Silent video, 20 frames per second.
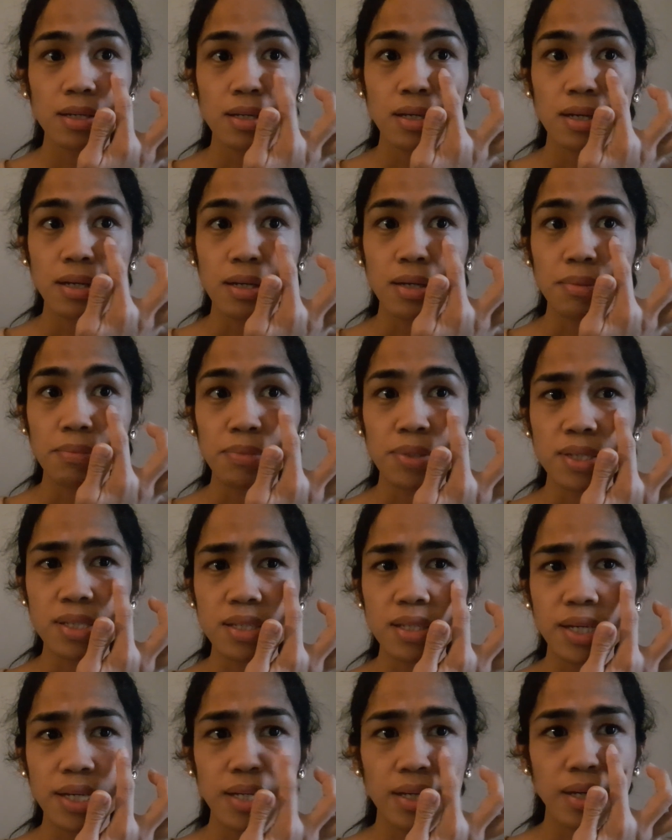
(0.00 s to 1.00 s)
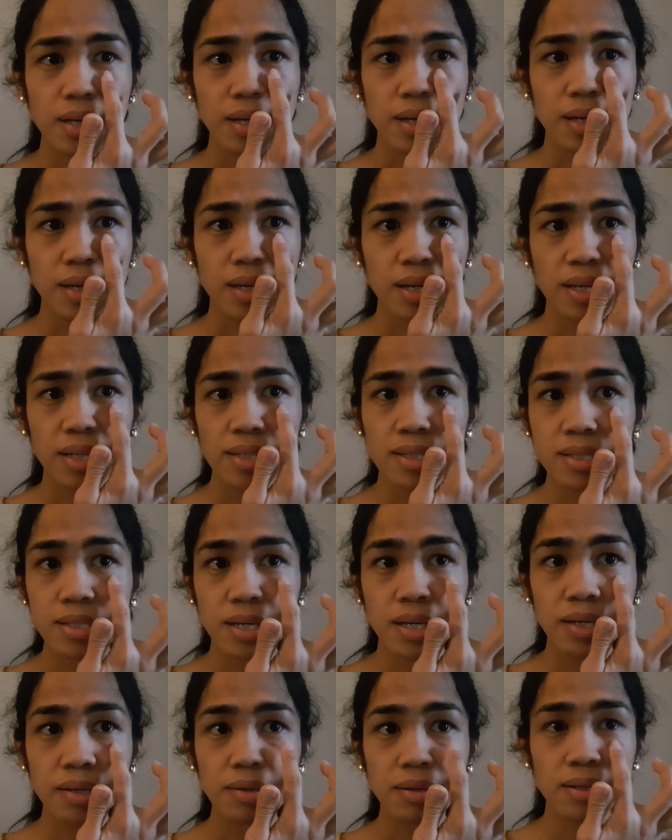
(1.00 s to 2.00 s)
there's like a
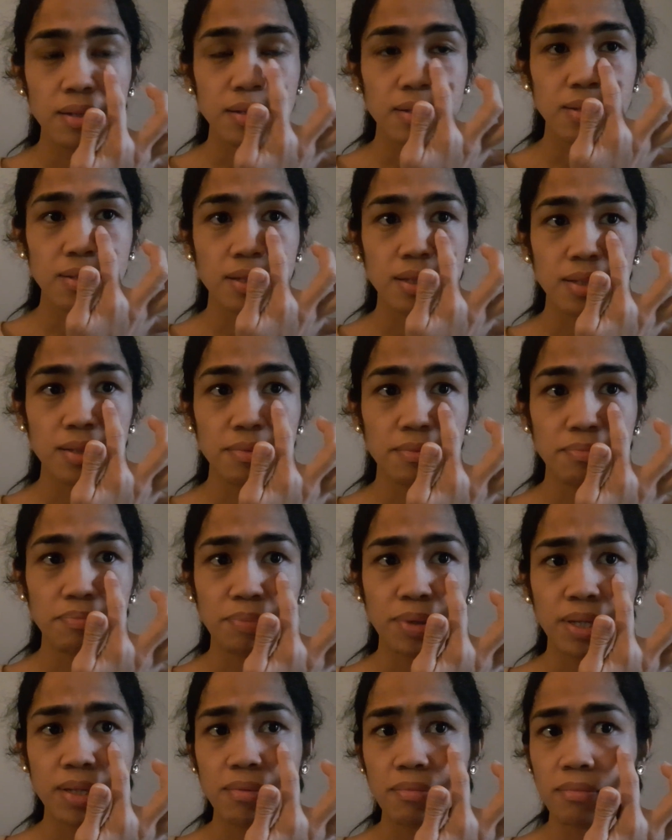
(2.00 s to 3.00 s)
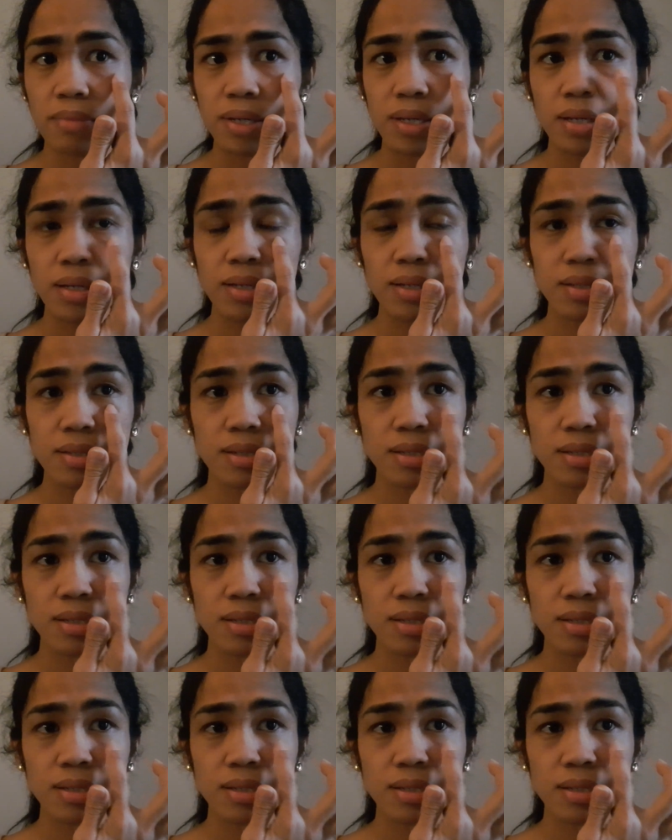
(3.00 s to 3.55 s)
insect that bit me,